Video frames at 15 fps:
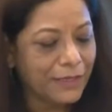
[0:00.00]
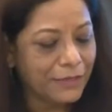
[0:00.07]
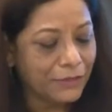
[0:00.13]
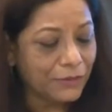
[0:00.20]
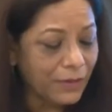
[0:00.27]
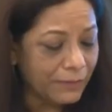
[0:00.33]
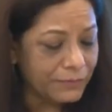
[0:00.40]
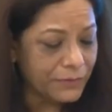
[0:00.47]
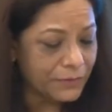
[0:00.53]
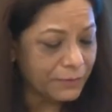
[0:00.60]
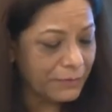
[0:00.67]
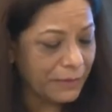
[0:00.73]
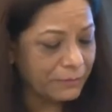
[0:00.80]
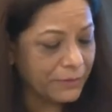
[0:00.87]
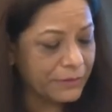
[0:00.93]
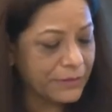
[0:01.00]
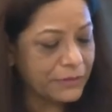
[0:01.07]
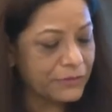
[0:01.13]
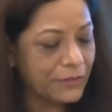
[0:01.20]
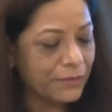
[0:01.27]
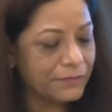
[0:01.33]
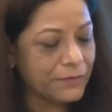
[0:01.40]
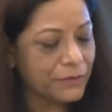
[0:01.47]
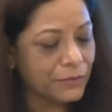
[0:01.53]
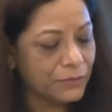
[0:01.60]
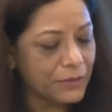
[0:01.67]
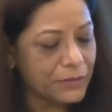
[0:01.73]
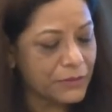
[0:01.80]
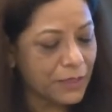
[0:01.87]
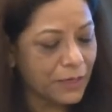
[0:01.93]
You have to remember that you have to do
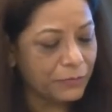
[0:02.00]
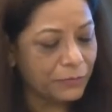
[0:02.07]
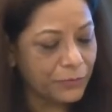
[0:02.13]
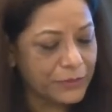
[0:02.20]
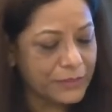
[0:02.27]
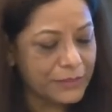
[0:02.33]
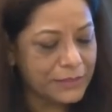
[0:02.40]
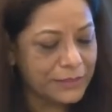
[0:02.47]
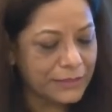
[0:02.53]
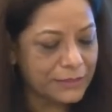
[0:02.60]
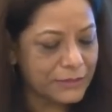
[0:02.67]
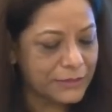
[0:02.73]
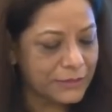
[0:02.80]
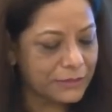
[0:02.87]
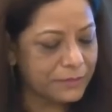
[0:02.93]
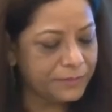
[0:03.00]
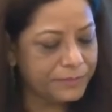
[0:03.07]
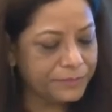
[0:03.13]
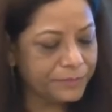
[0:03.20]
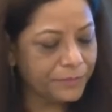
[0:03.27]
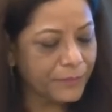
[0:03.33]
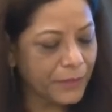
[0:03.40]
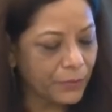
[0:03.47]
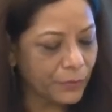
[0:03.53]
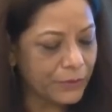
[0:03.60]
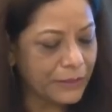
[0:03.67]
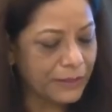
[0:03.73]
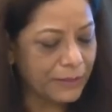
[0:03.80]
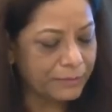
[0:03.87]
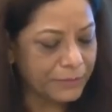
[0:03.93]
the job with distinction,
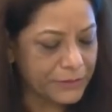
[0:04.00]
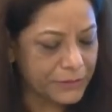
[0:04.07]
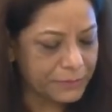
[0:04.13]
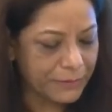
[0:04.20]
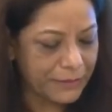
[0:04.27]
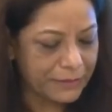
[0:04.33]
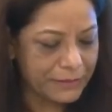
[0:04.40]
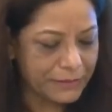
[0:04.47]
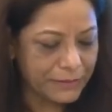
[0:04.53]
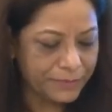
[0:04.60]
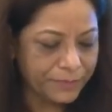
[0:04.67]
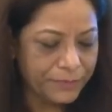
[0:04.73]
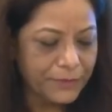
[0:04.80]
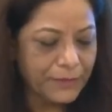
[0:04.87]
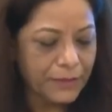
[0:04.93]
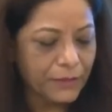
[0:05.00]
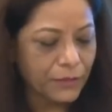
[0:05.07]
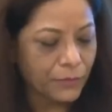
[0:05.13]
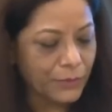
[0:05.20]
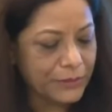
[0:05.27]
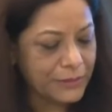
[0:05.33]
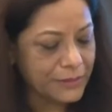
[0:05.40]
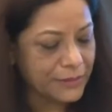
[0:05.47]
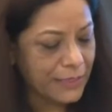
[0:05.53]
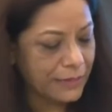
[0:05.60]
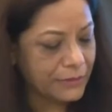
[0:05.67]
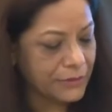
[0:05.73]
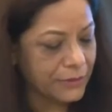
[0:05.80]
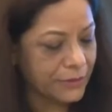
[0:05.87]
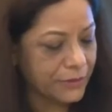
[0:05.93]
with accomplishment, with
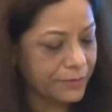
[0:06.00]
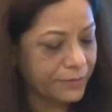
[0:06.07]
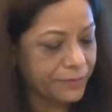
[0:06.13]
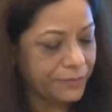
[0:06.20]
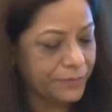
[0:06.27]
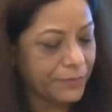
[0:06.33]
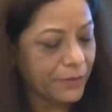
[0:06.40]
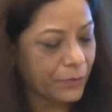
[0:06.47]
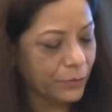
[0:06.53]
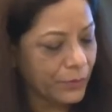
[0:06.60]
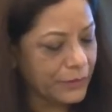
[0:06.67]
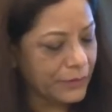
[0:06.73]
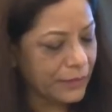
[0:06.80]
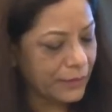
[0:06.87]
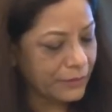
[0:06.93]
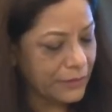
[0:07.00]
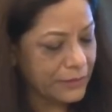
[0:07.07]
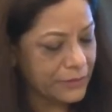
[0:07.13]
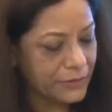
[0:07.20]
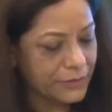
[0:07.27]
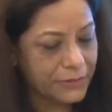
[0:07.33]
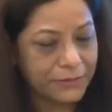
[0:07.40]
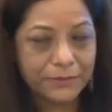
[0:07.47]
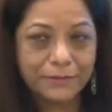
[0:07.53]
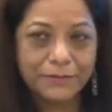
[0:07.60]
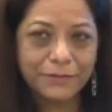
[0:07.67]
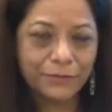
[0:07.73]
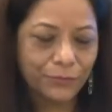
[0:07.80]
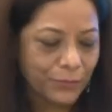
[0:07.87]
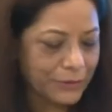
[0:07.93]
stature, with courage,
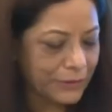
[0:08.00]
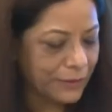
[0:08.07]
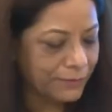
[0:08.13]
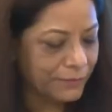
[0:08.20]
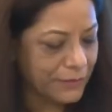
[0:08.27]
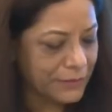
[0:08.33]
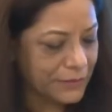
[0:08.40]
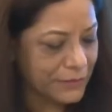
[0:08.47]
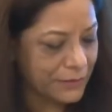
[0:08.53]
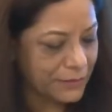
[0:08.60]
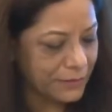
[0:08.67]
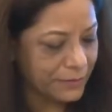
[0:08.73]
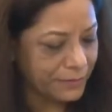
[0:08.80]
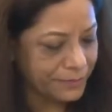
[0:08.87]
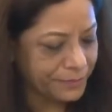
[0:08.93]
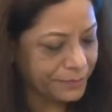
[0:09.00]
with conviction,